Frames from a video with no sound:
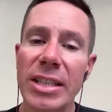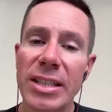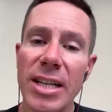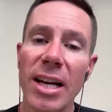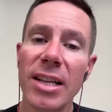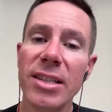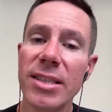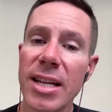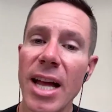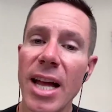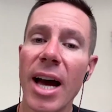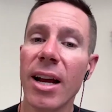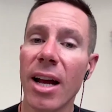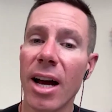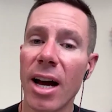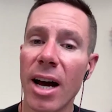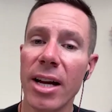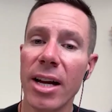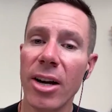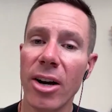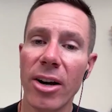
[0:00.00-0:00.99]
does not
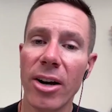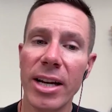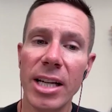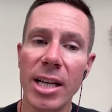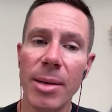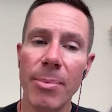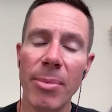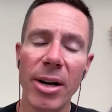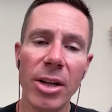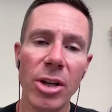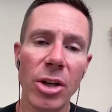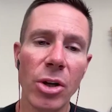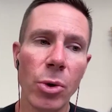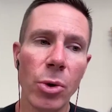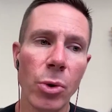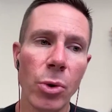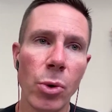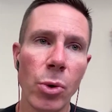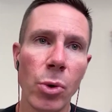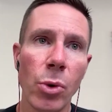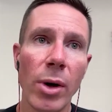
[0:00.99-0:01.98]
hire anybody
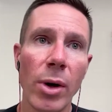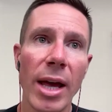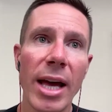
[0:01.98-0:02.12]
who